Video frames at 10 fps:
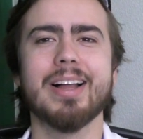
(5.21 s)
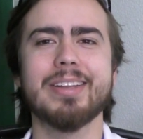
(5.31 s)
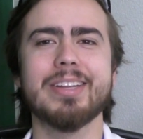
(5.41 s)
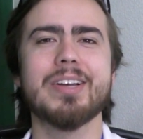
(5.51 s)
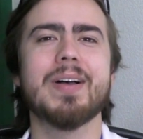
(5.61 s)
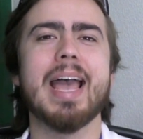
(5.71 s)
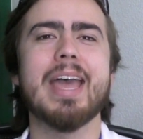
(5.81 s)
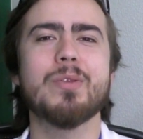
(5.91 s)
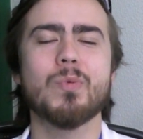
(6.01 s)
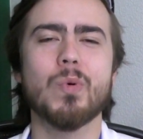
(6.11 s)
Hello
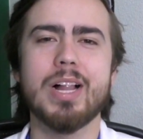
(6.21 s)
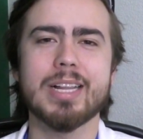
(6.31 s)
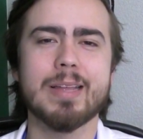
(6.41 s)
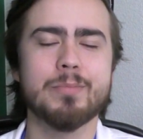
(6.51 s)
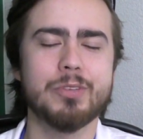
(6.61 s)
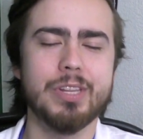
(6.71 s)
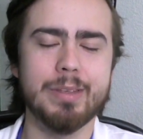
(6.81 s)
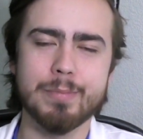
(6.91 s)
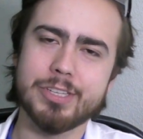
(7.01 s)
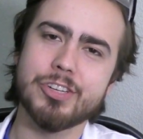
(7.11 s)
and welcome to the
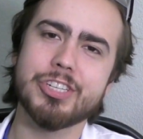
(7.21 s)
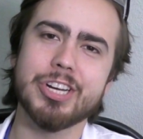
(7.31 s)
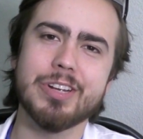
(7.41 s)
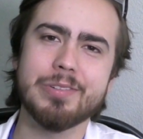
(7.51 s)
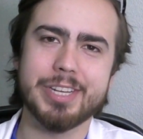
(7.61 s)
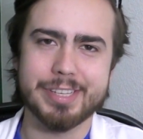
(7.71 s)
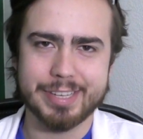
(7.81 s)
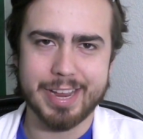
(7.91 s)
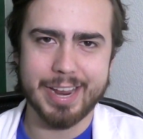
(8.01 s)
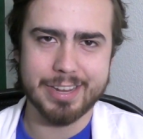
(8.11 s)
Mr. Jones
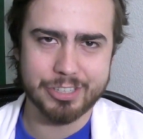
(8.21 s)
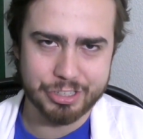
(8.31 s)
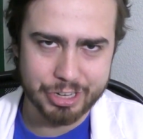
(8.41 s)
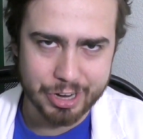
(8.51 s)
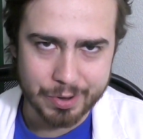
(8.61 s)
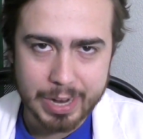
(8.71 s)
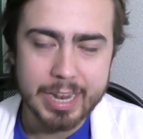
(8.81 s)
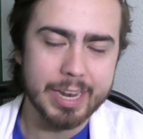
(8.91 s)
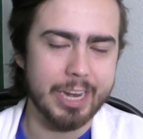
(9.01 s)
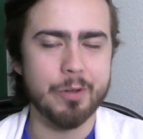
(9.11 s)
Science Show.
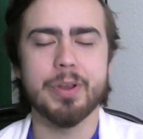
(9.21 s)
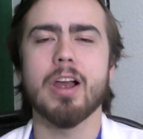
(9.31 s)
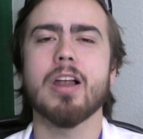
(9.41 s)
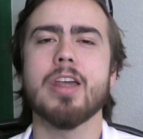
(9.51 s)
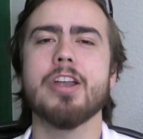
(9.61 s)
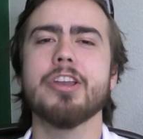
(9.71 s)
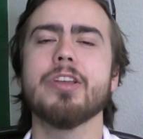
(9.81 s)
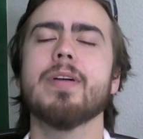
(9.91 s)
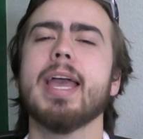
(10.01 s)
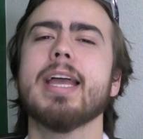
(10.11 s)
Here we are on our
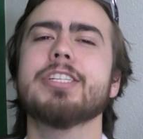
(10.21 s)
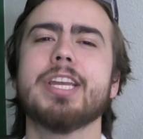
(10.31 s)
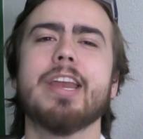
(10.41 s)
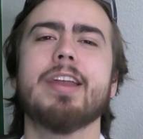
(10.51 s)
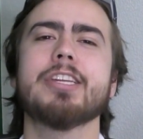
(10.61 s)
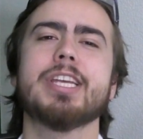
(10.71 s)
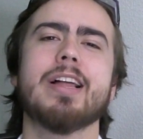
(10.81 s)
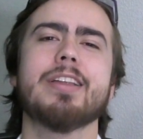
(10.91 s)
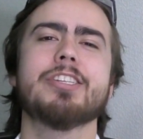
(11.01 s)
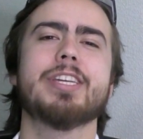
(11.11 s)
new Engineering
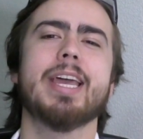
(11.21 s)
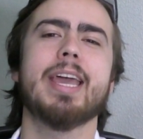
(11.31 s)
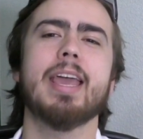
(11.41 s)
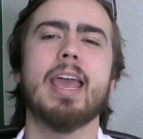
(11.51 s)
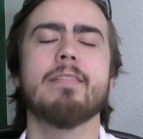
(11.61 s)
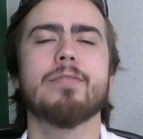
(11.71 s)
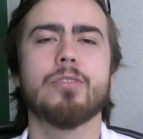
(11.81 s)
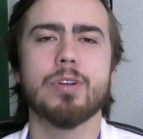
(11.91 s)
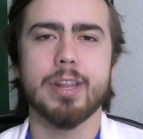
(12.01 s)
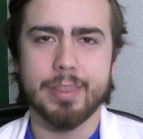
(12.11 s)
Challenge Day, and
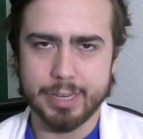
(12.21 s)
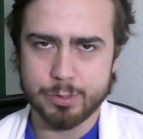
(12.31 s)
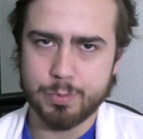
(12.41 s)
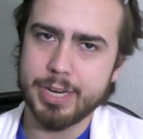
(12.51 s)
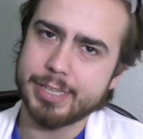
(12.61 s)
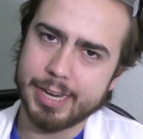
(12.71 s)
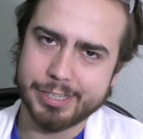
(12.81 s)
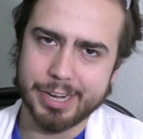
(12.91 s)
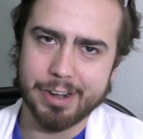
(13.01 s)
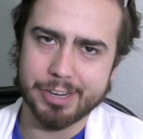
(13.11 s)
for this week's
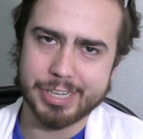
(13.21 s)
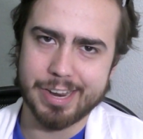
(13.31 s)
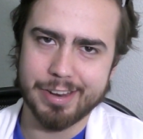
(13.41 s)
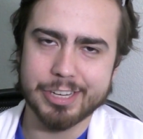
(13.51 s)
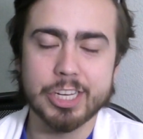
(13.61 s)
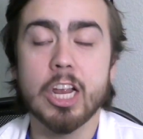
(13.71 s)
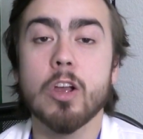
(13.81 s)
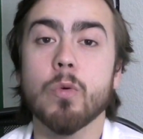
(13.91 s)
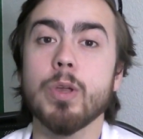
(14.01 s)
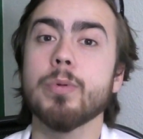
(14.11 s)
Engineering Challenge,
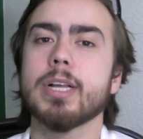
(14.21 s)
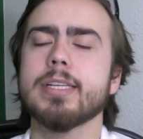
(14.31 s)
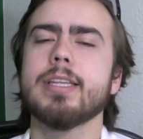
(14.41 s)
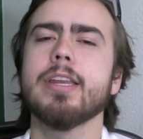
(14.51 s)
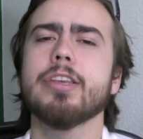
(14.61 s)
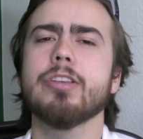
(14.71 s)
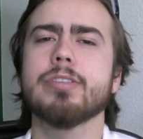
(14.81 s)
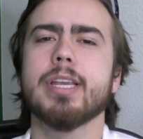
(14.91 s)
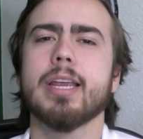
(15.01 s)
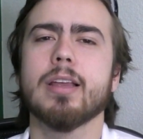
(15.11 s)
we will continue
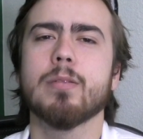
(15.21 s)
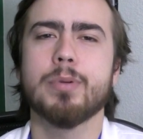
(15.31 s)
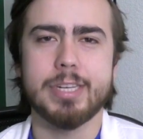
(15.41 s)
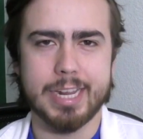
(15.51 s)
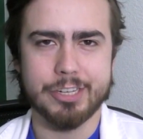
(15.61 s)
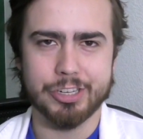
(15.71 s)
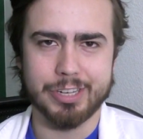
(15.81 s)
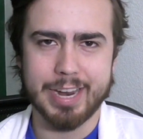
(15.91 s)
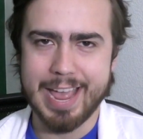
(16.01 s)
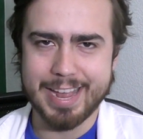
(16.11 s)
using
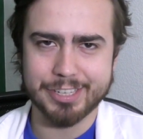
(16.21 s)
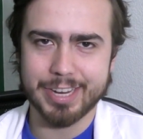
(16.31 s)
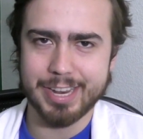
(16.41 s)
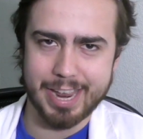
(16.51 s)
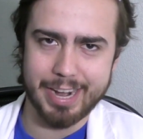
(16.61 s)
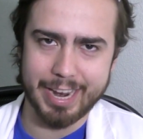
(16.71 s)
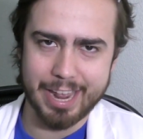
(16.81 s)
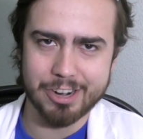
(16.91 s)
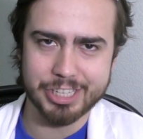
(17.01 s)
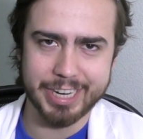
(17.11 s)
potential and kinetic
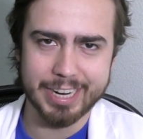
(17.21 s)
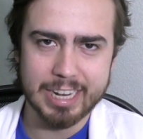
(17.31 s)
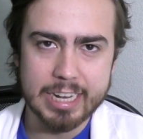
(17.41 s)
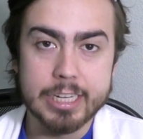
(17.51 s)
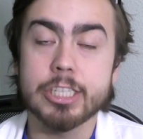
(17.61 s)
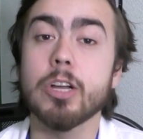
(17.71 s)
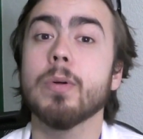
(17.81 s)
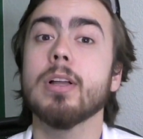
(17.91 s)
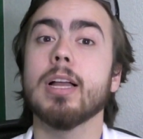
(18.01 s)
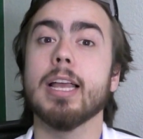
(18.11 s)
energy.
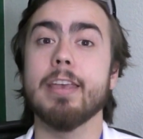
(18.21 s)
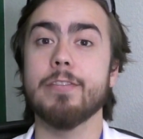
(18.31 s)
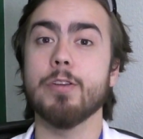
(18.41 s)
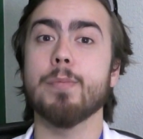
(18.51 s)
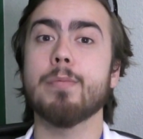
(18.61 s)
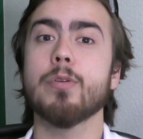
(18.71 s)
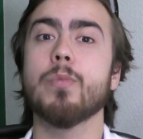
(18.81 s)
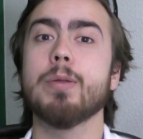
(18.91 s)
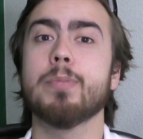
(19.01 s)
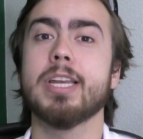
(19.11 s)
So if you remember
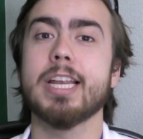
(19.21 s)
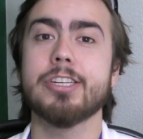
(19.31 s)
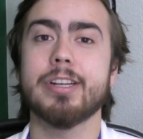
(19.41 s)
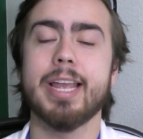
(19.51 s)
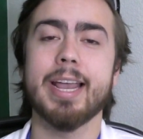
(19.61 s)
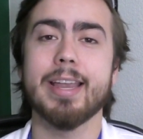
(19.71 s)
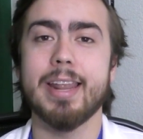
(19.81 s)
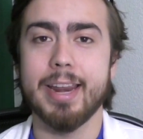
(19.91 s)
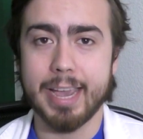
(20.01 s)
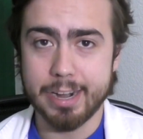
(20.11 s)
what potential and
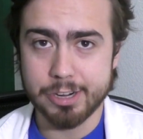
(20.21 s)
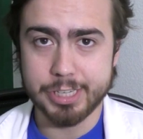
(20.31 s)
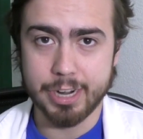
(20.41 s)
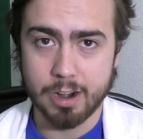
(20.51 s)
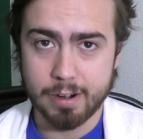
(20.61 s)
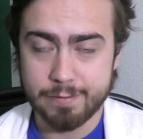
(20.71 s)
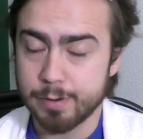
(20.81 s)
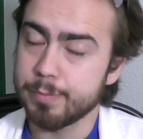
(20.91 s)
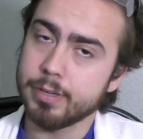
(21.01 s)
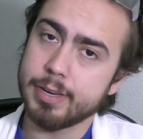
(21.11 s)
kinetic energy are
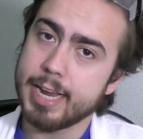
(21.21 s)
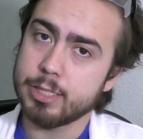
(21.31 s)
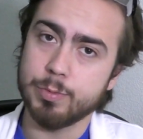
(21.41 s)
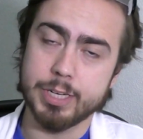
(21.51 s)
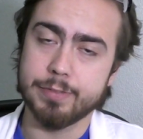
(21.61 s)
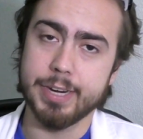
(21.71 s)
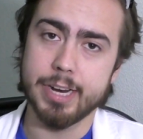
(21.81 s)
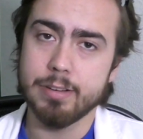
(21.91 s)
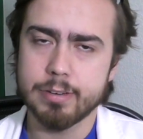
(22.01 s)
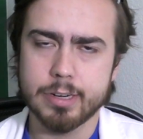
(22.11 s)
from last week's
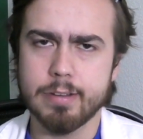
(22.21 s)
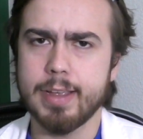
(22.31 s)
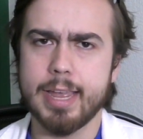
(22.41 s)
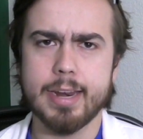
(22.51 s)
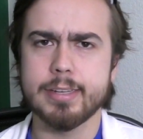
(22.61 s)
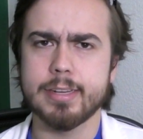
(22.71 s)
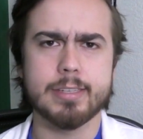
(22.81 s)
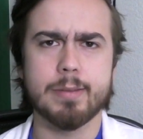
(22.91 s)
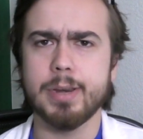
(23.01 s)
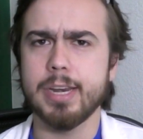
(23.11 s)
video, go ahead and tell
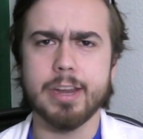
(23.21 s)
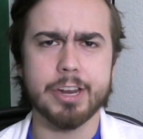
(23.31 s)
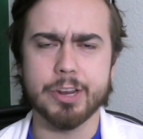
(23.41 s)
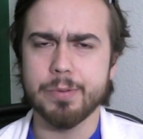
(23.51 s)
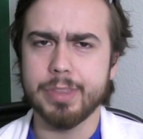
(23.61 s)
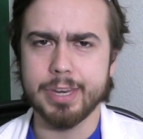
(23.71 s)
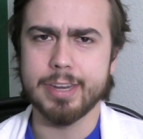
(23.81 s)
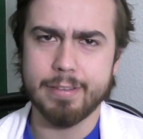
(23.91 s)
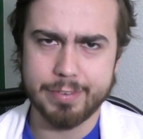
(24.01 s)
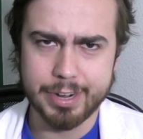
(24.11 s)
somebody near you the
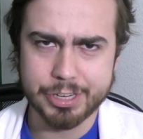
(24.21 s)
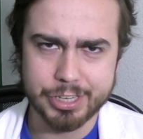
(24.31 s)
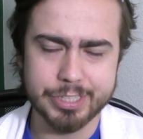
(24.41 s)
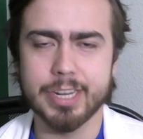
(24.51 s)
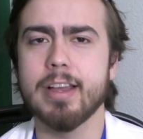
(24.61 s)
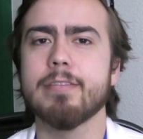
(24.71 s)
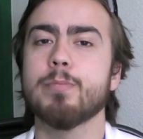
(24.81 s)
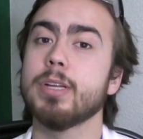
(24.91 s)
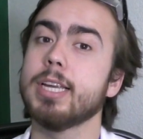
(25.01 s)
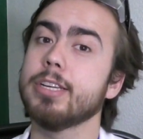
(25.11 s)
definitions of
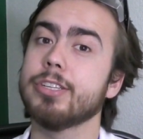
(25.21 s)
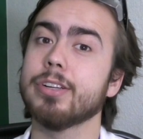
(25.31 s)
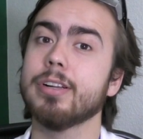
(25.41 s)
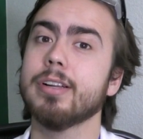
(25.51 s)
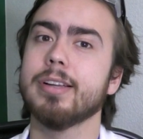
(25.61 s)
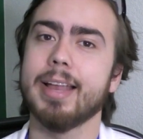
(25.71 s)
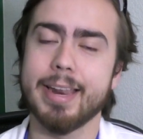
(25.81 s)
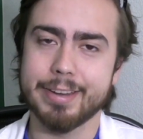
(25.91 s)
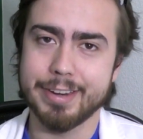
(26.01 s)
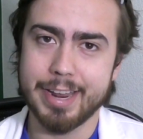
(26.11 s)
potential
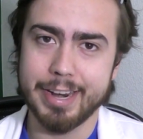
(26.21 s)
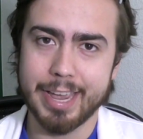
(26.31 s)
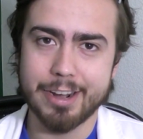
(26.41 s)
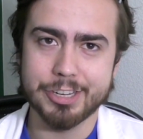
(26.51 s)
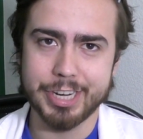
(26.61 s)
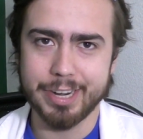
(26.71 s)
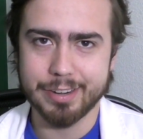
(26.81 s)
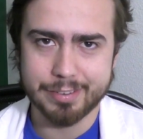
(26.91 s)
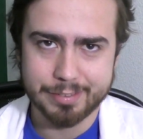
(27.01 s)
and kinetic energy.